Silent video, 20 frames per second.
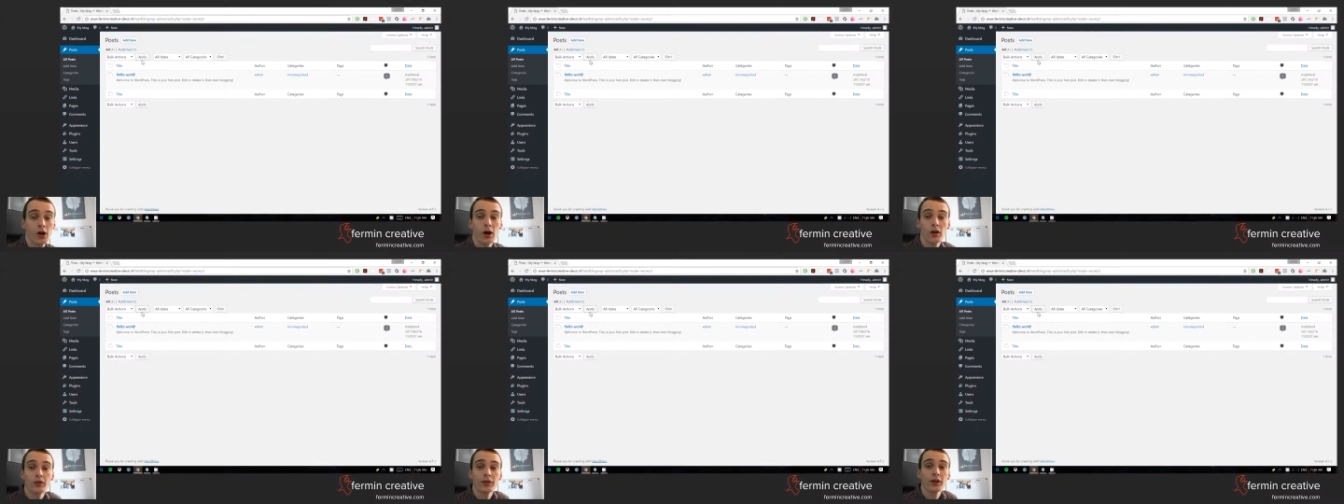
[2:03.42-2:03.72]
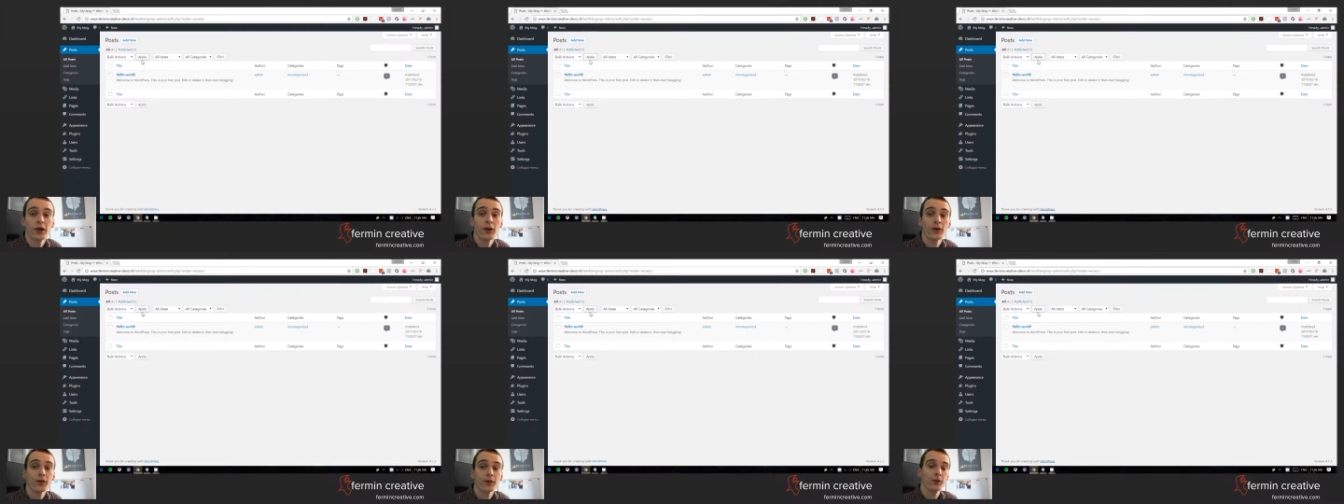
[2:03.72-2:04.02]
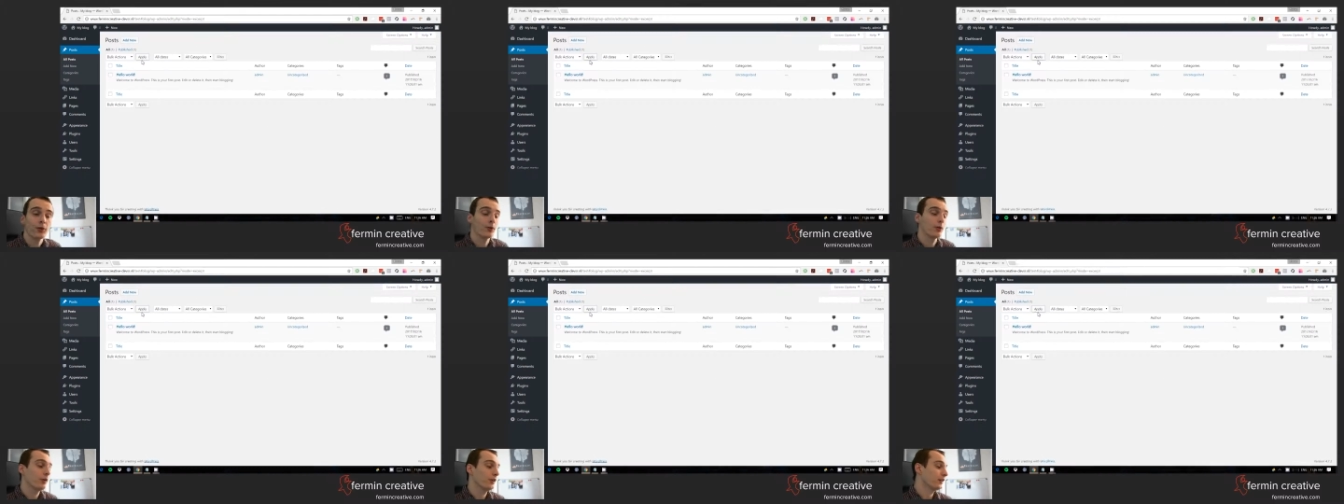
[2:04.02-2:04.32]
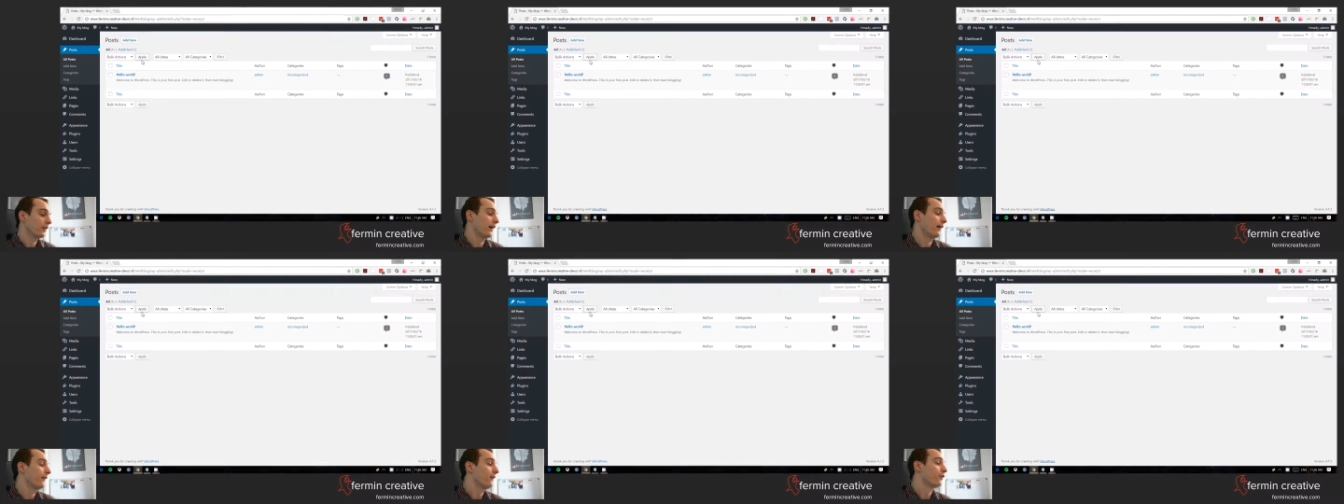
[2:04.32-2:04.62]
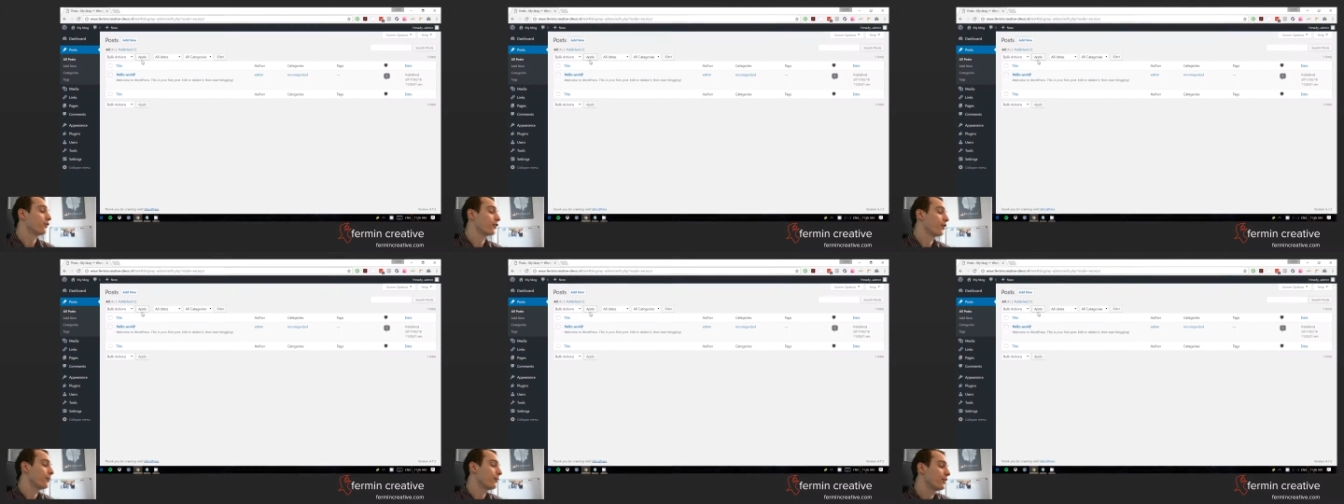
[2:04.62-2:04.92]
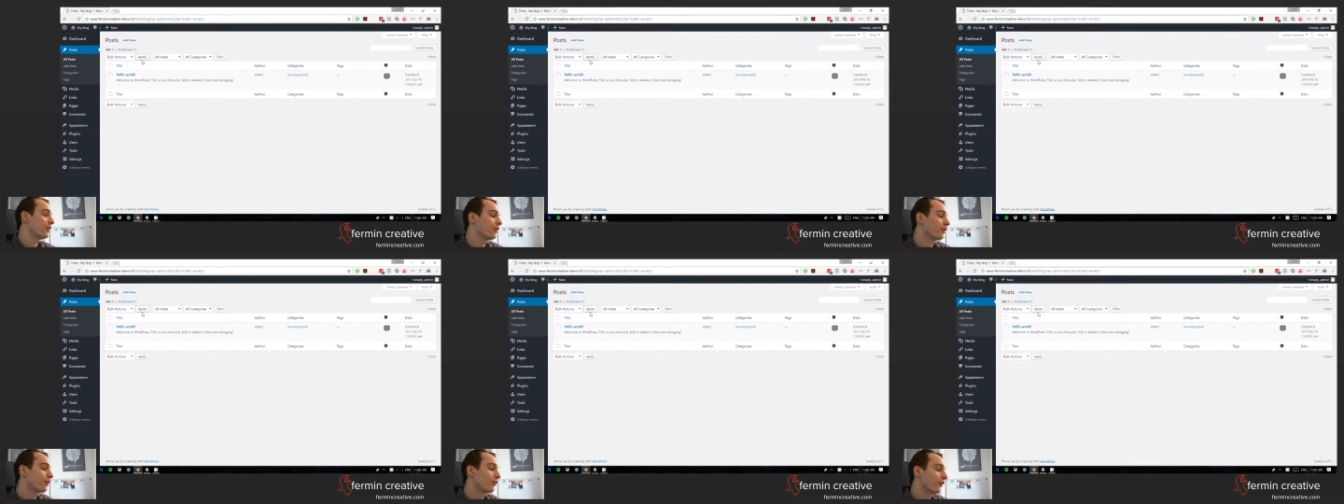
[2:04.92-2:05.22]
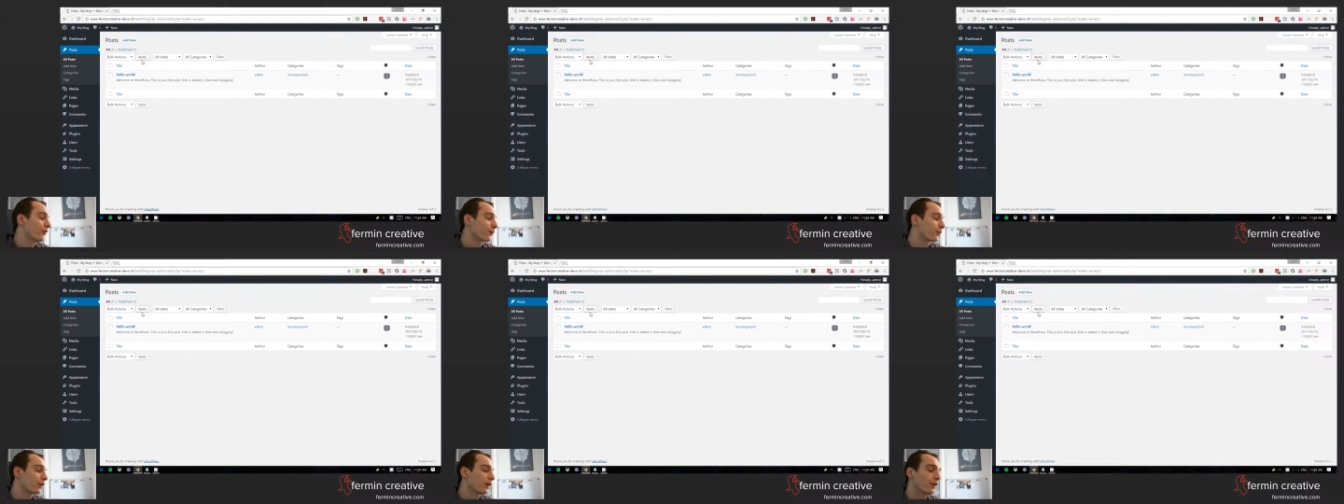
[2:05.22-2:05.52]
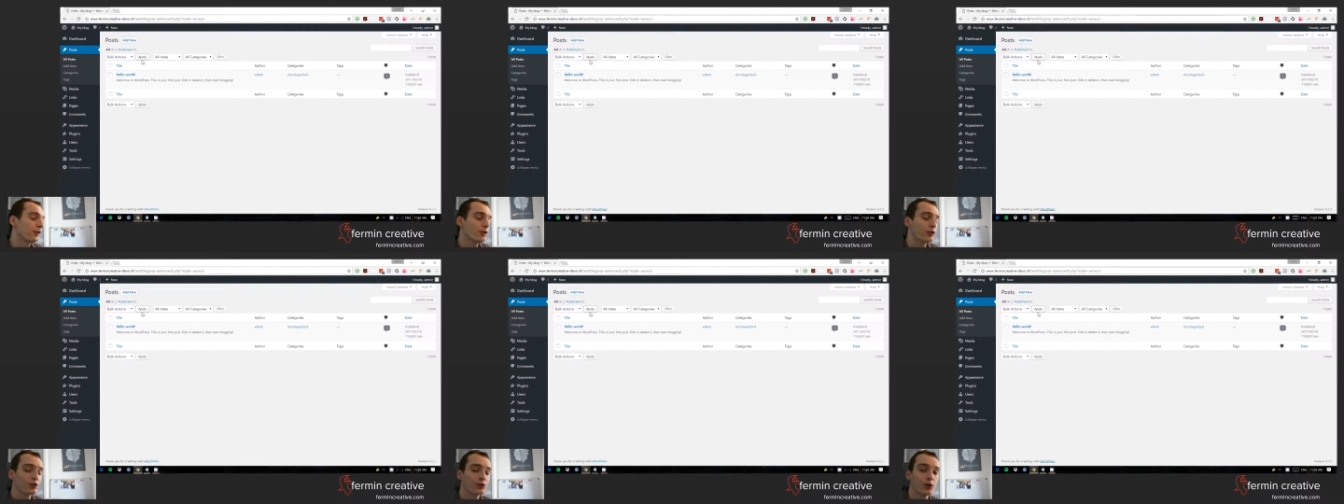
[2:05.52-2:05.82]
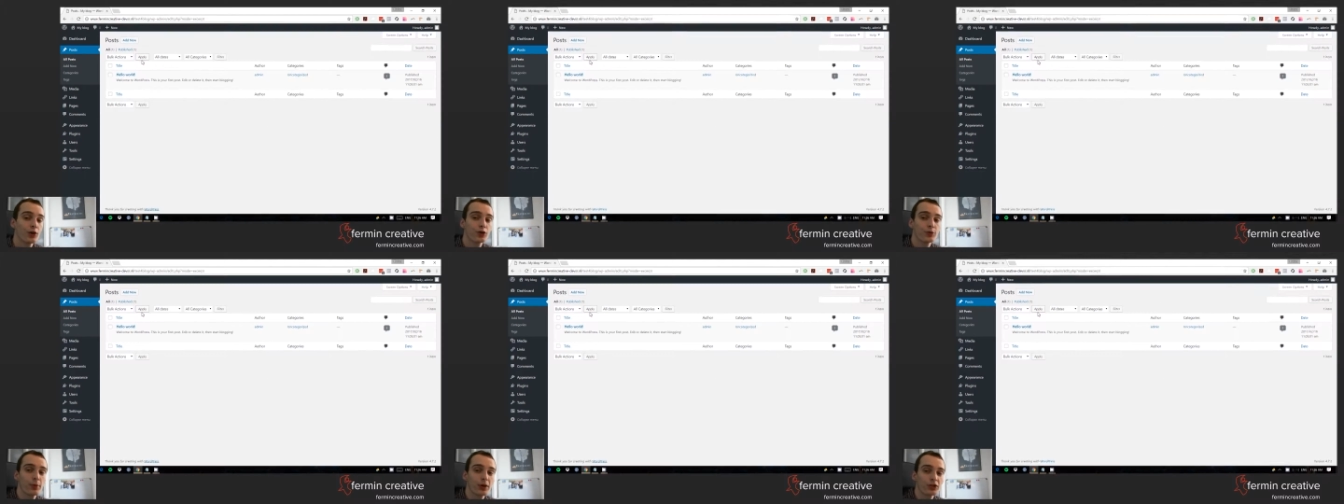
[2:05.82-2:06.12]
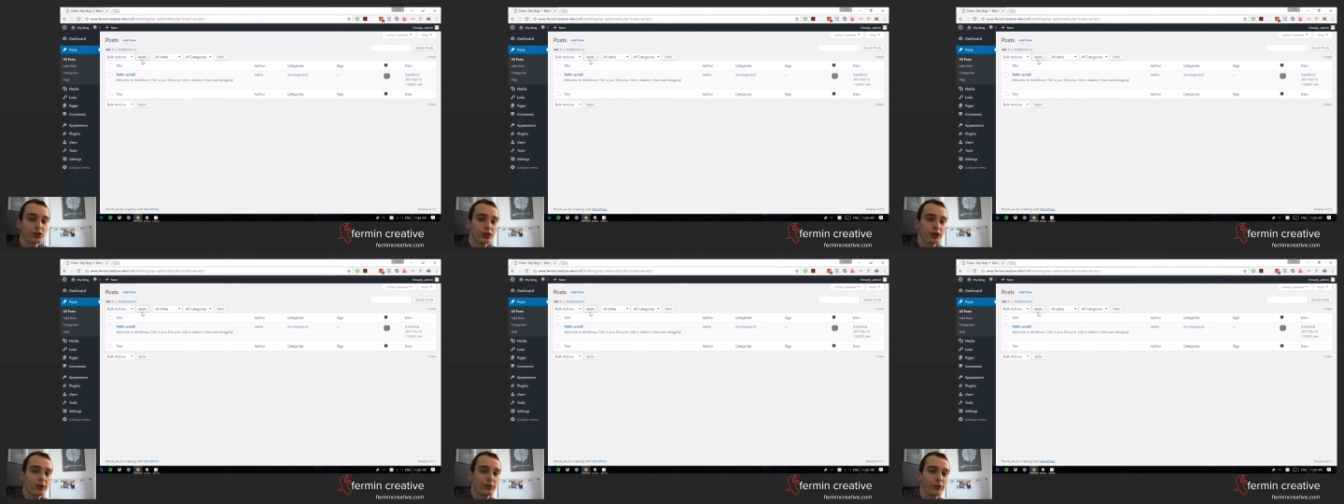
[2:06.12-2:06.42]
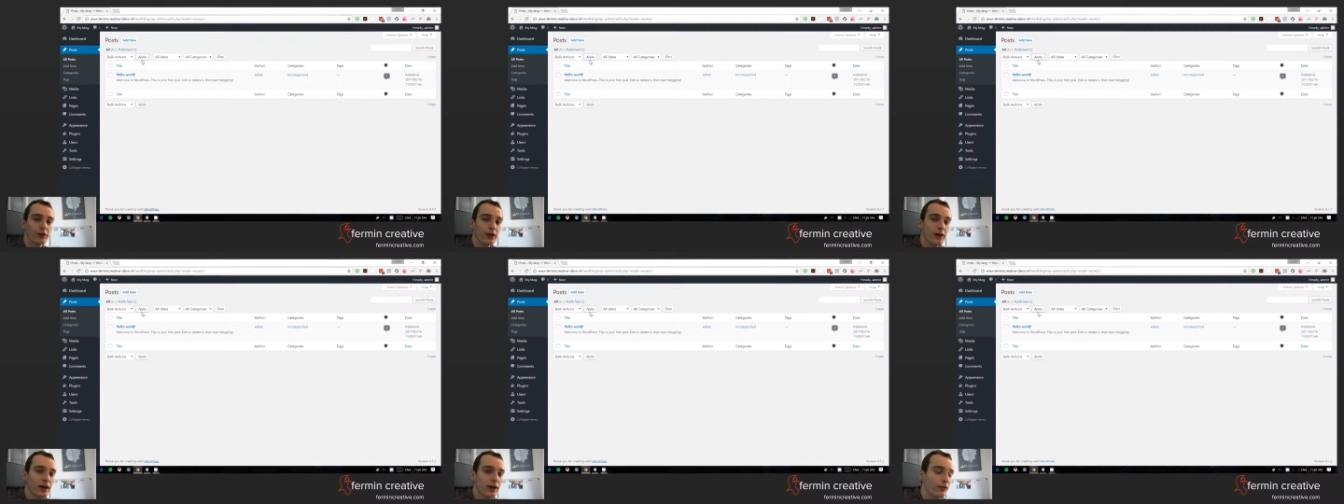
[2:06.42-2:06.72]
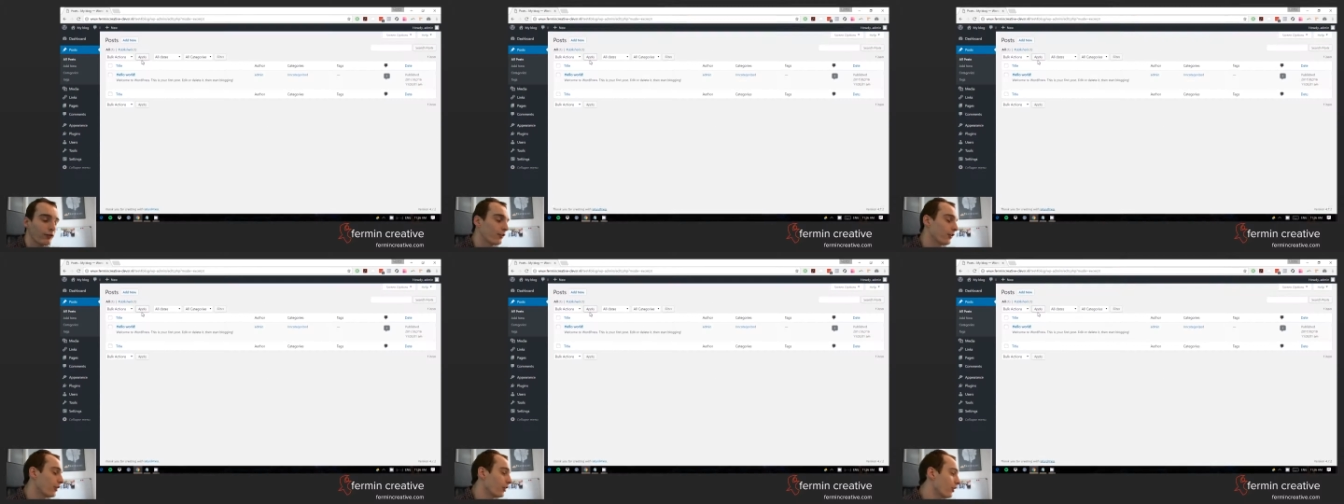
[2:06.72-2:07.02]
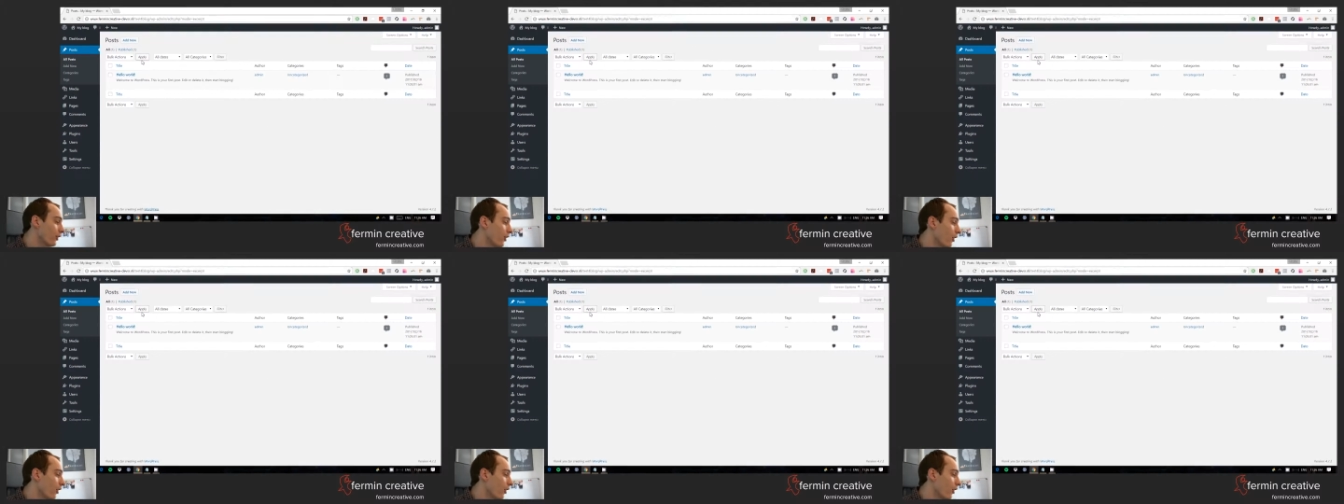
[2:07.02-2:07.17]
of an article, and this could be really useful, especially if you have